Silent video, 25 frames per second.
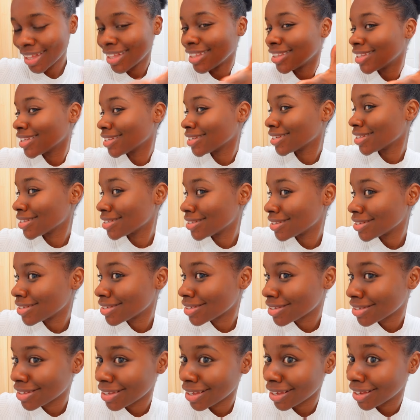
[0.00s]
This is the
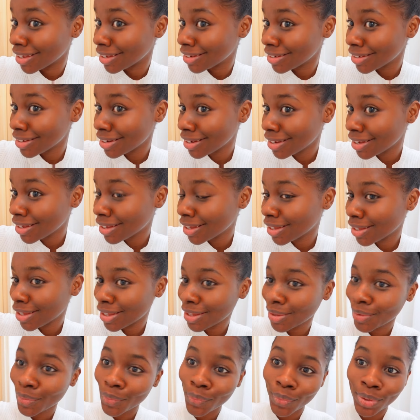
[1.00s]
skin
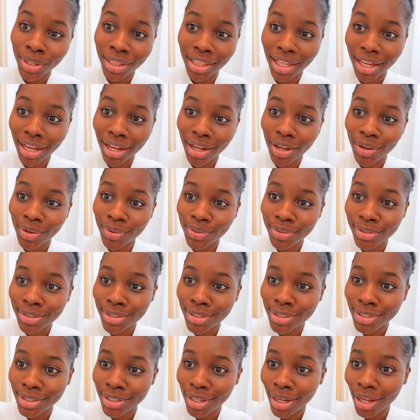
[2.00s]
without
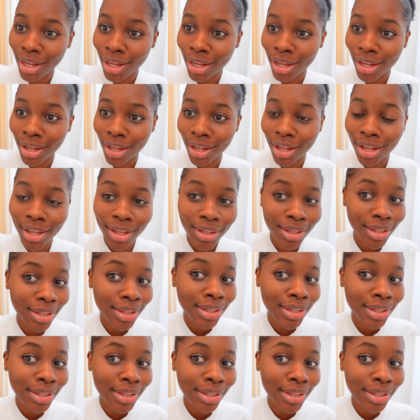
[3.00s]
uh,